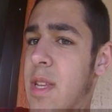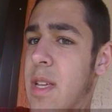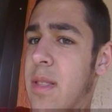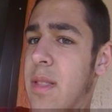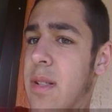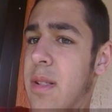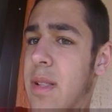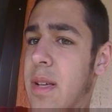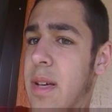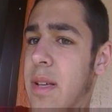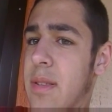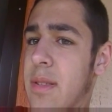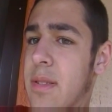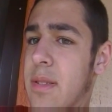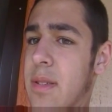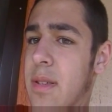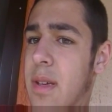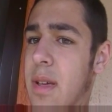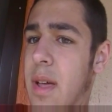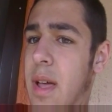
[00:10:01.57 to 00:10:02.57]

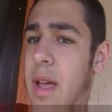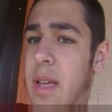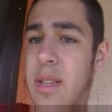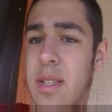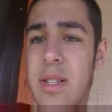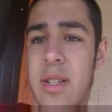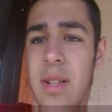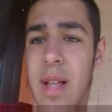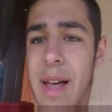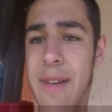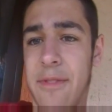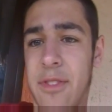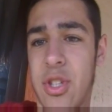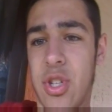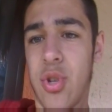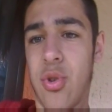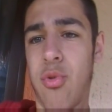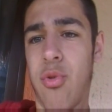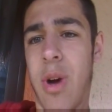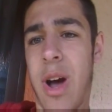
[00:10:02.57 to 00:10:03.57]
Nonetheless, I still
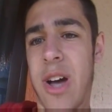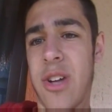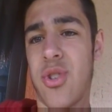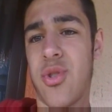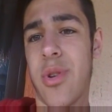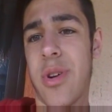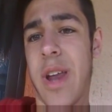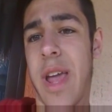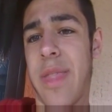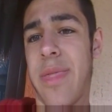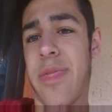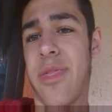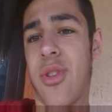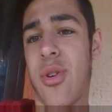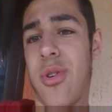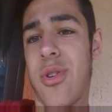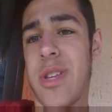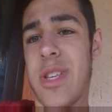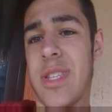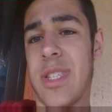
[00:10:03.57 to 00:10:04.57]
have
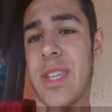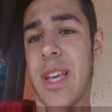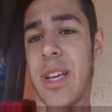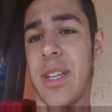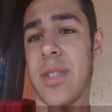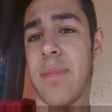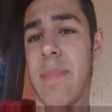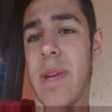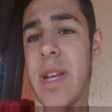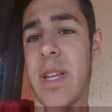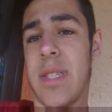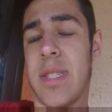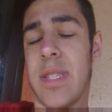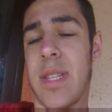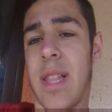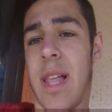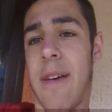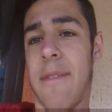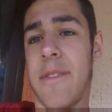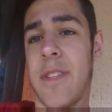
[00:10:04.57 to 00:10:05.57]
236
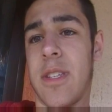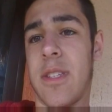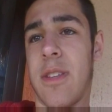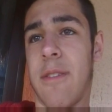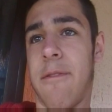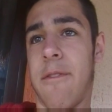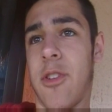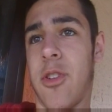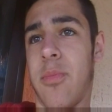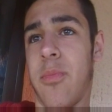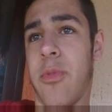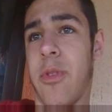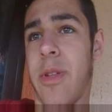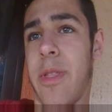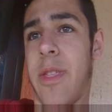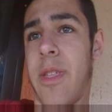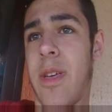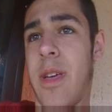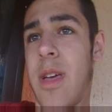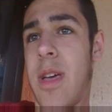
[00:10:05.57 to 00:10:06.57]
minutes left to film
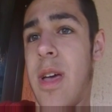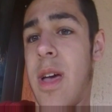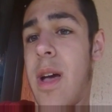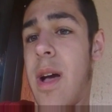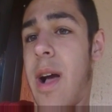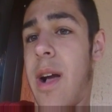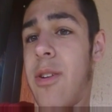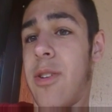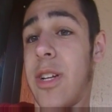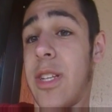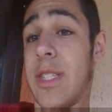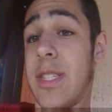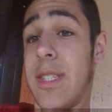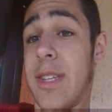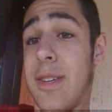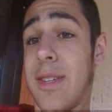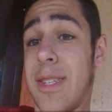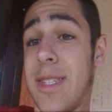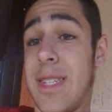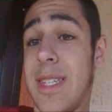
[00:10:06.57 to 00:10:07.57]
with. I got a
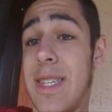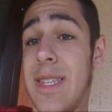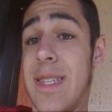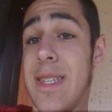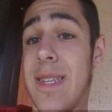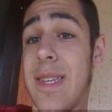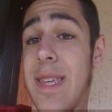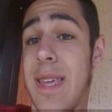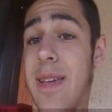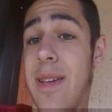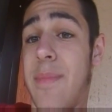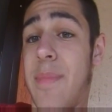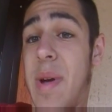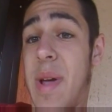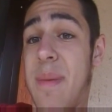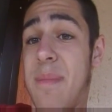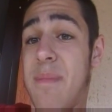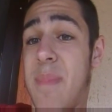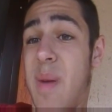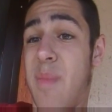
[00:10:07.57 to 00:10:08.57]
16
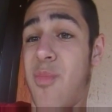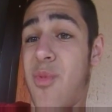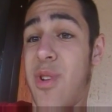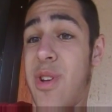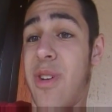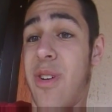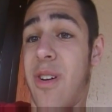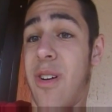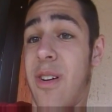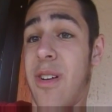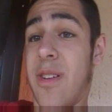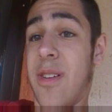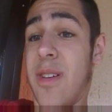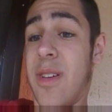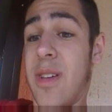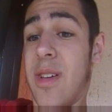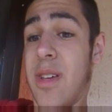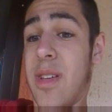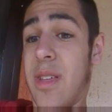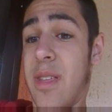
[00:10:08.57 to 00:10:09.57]
gigabyte memory card.
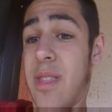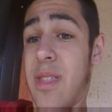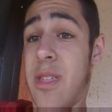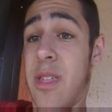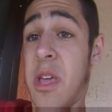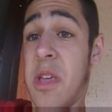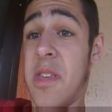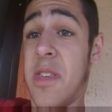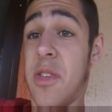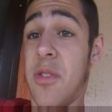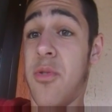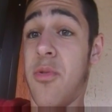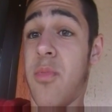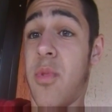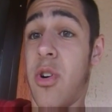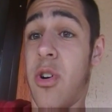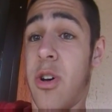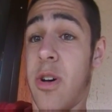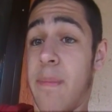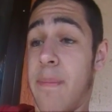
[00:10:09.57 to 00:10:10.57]
Thank
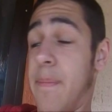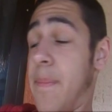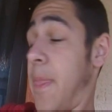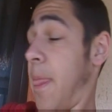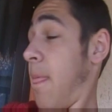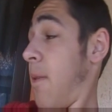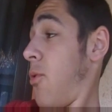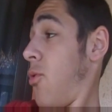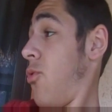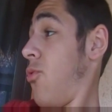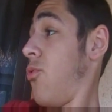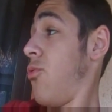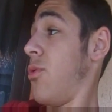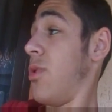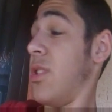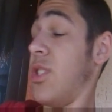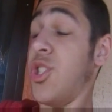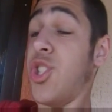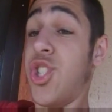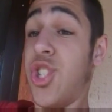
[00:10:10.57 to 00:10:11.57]
you, Mom.
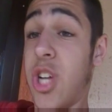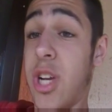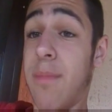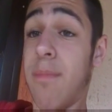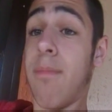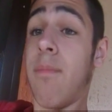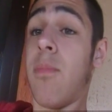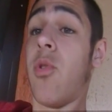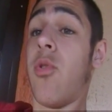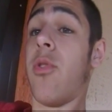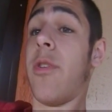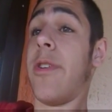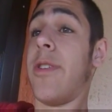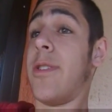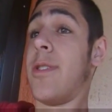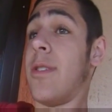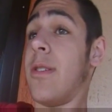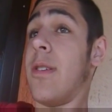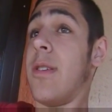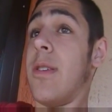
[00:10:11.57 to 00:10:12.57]
Holy shit,
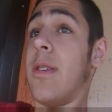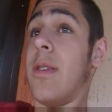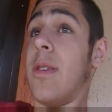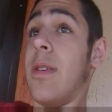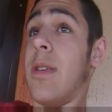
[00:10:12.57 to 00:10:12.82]
boys.